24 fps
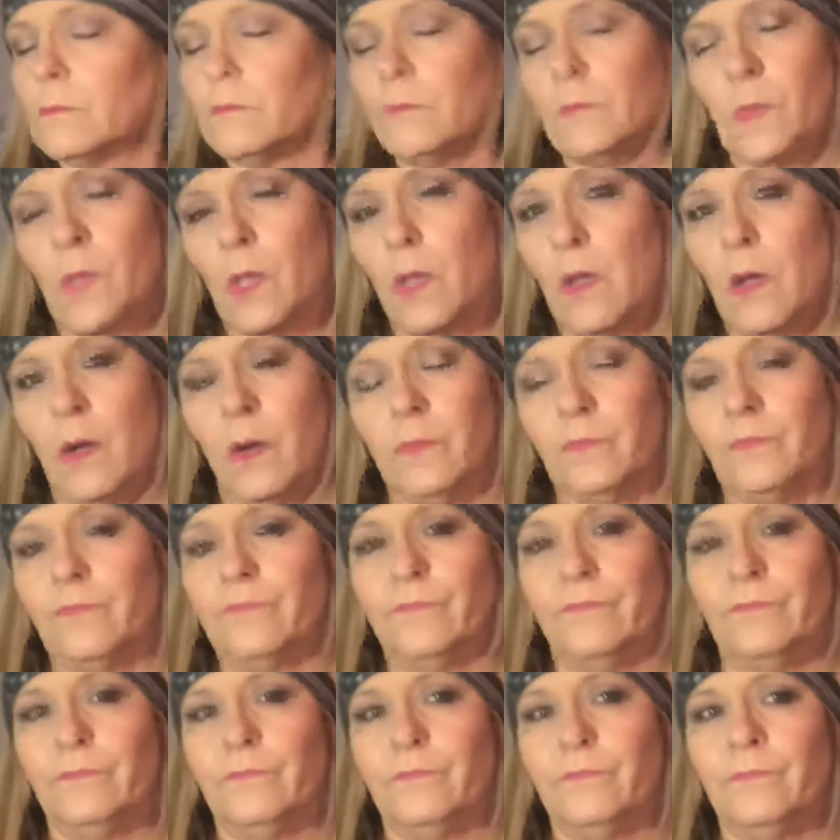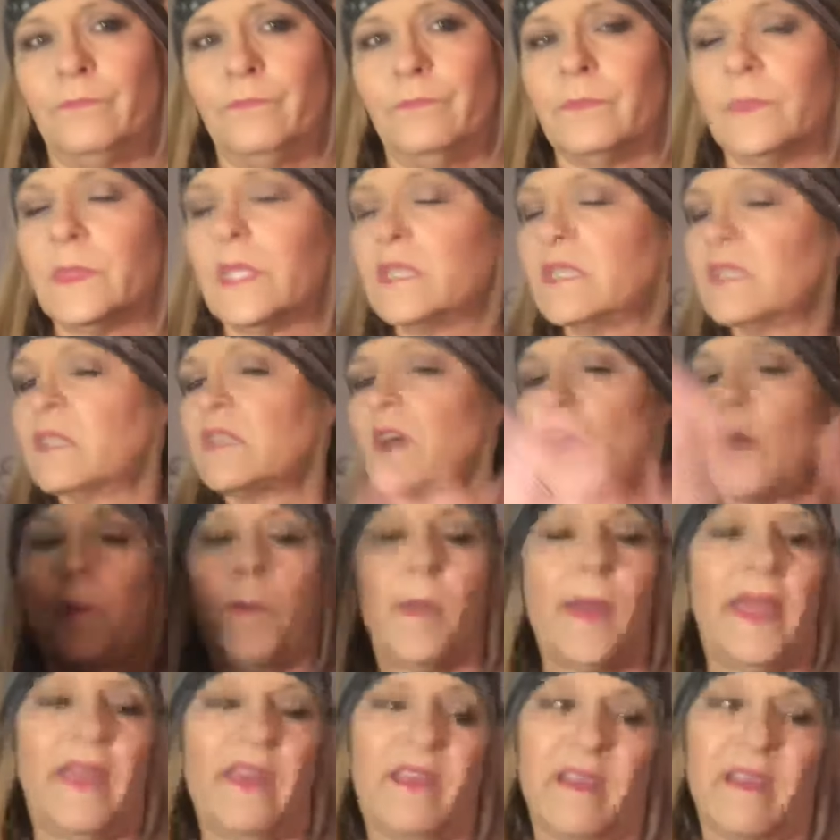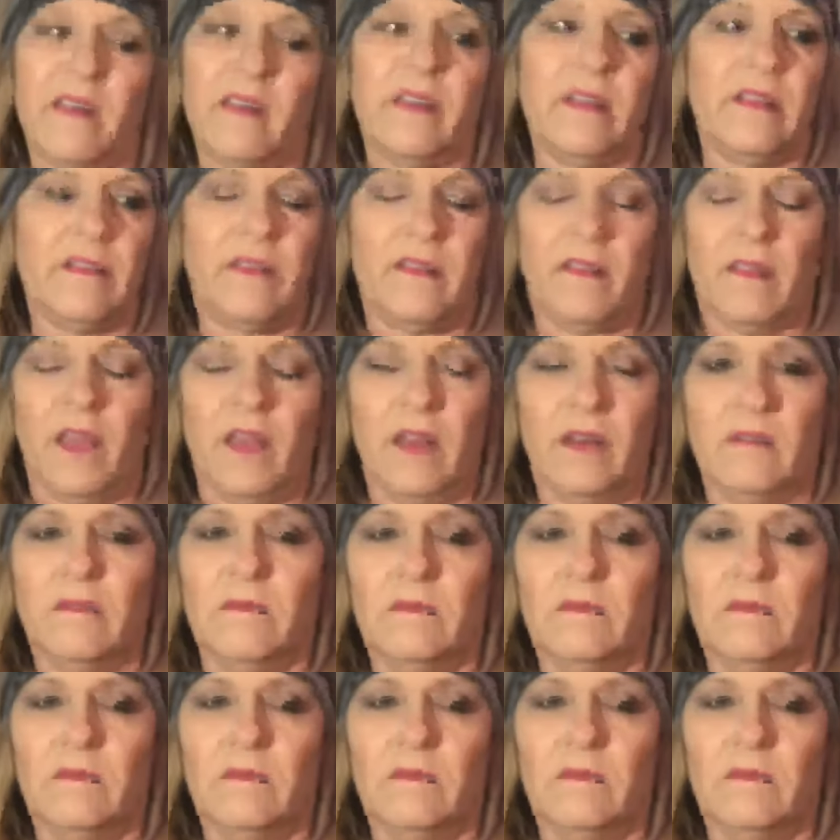No. This is all pagan, he said.